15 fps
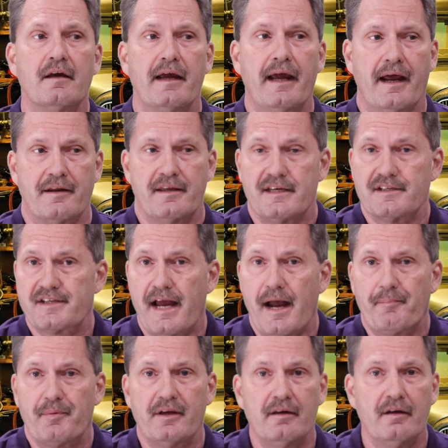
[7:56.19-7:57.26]
And he's
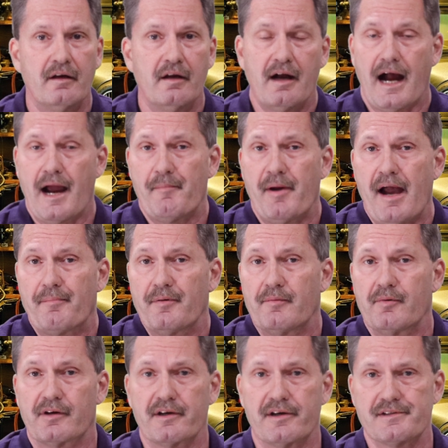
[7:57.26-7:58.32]
happy. I'm happy
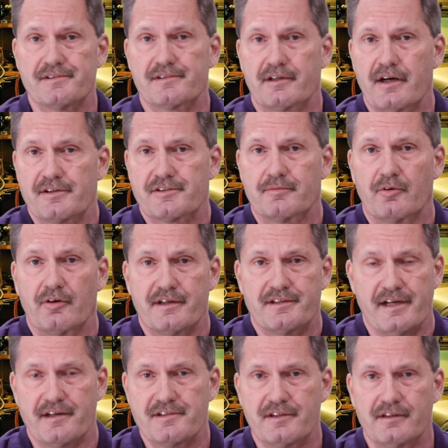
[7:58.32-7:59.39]
because customer
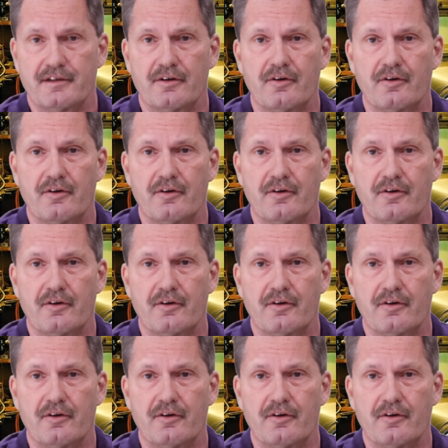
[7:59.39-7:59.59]
retention,